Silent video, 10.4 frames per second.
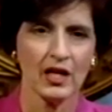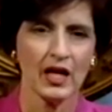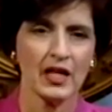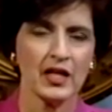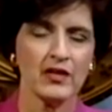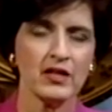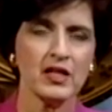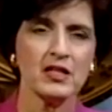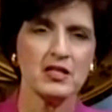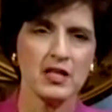And I
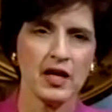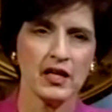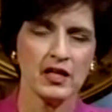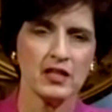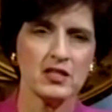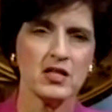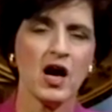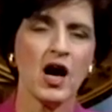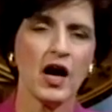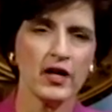think it's that
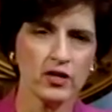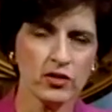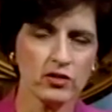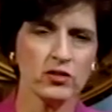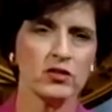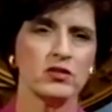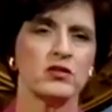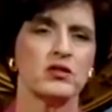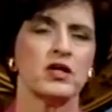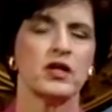entire,
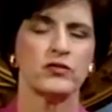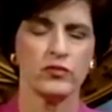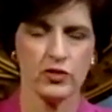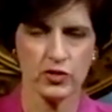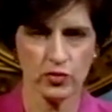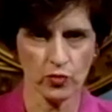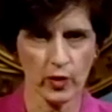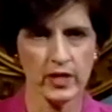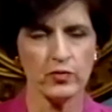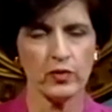and through the
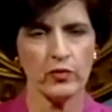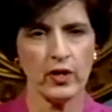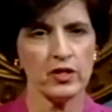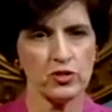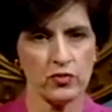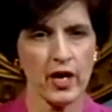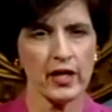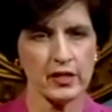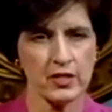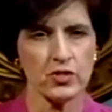ways we
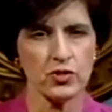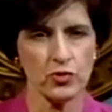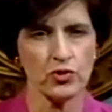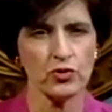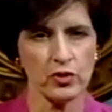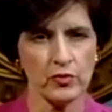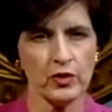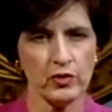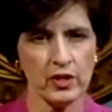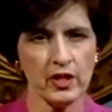interact as a social
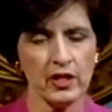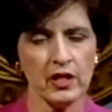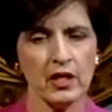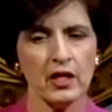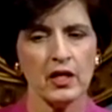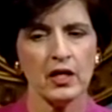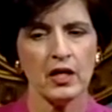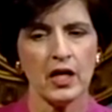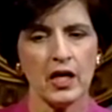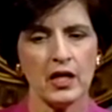community,
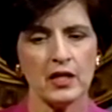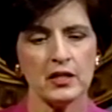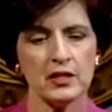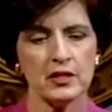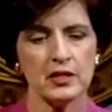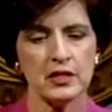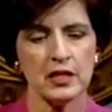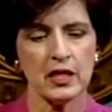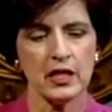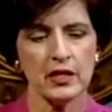
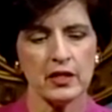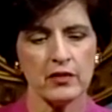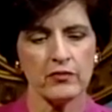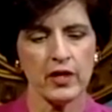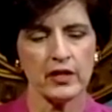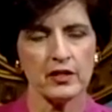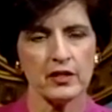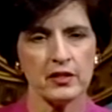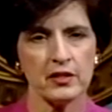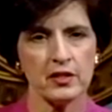I think the fact
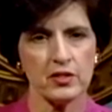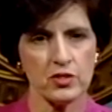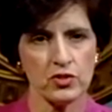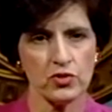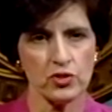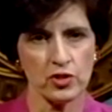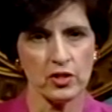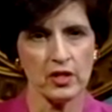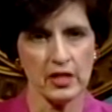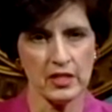that the institution
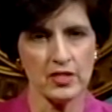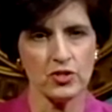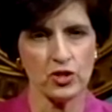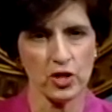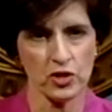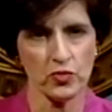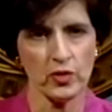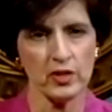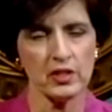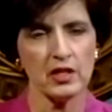is
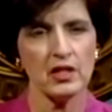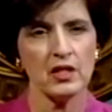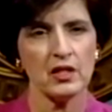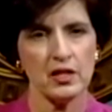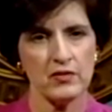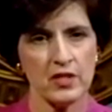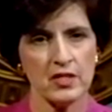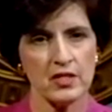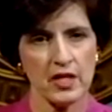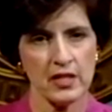Jesuit gives
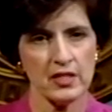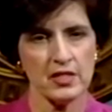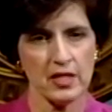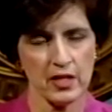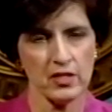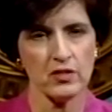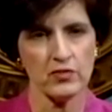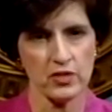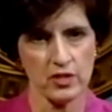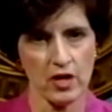us that sense of
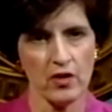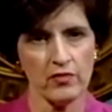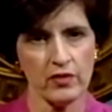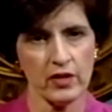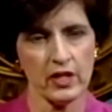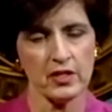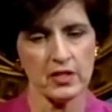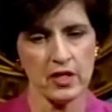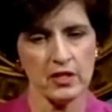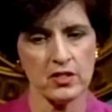self and that
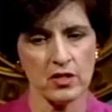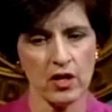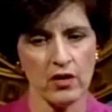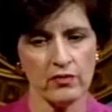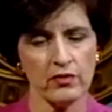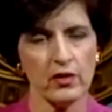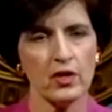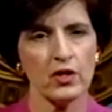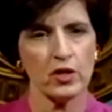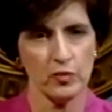sense of
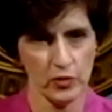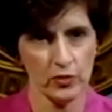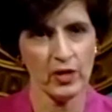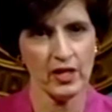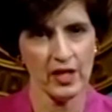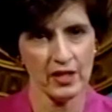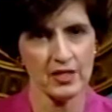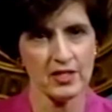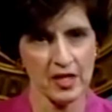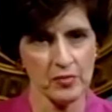community at the
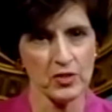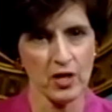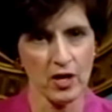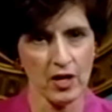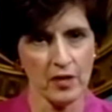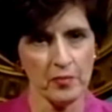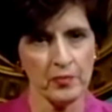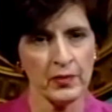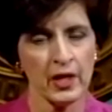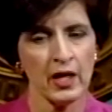same time.
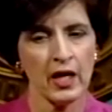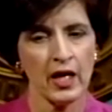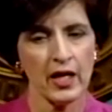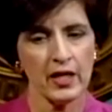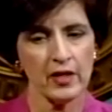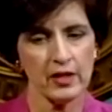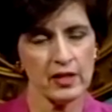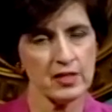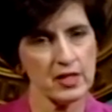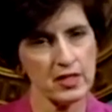And I think
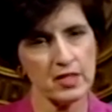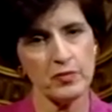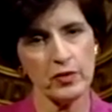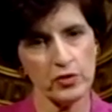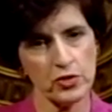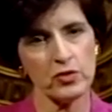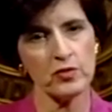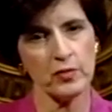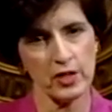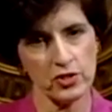it's that spiritual
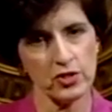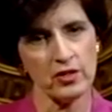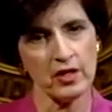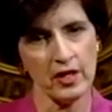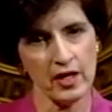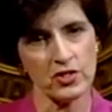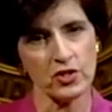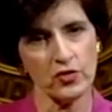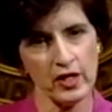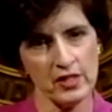dimension that has a
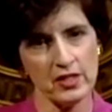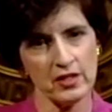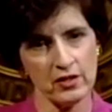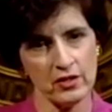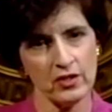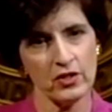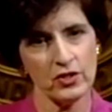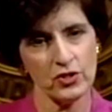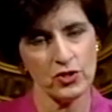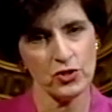great deal
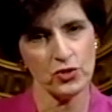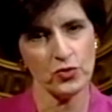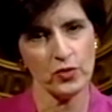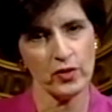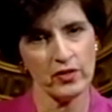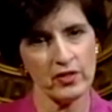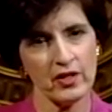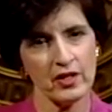to do with